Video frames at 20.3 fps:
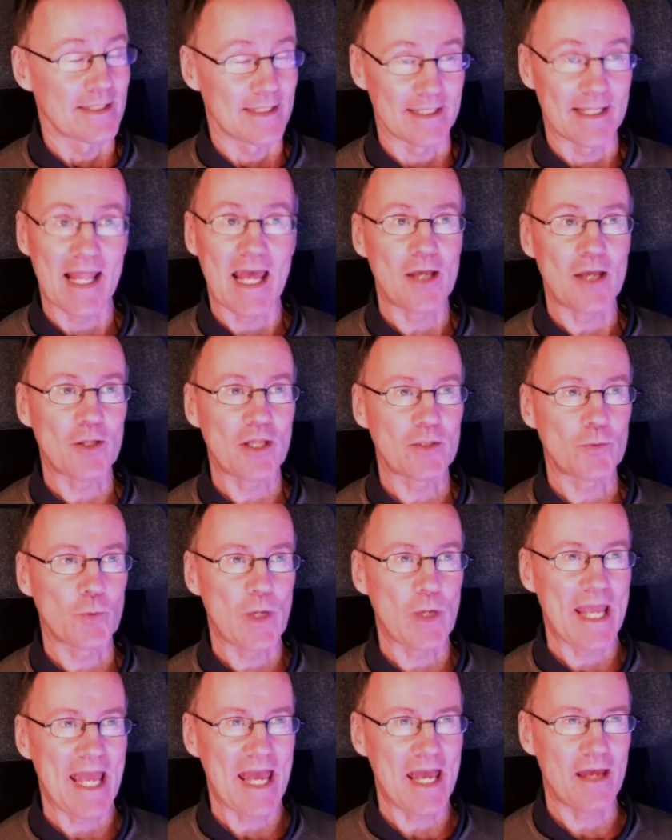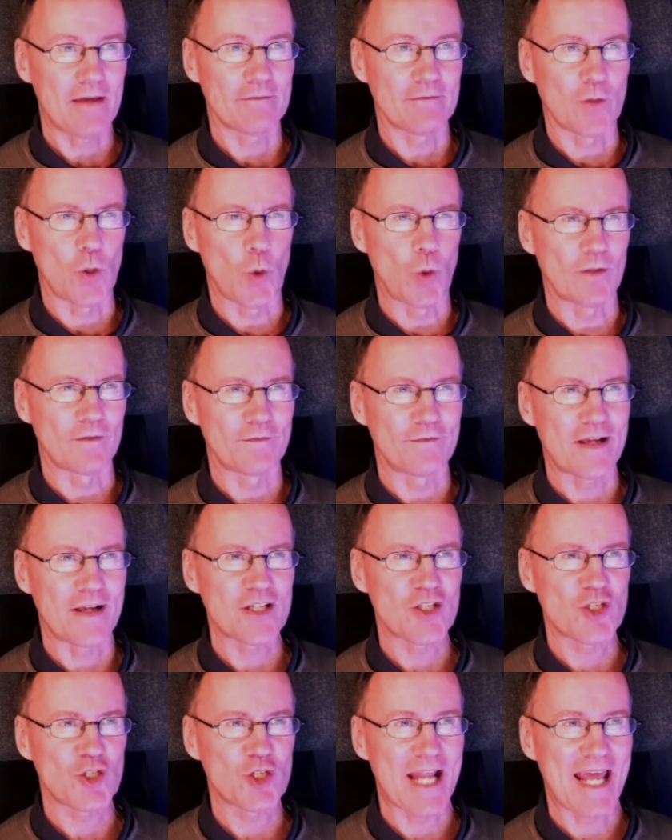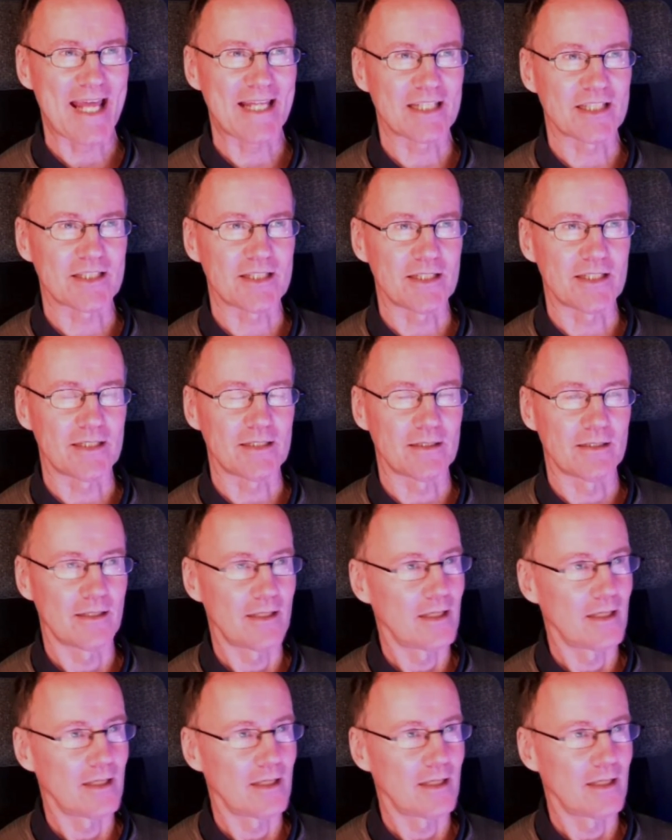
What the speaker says: Now that we have all functionality,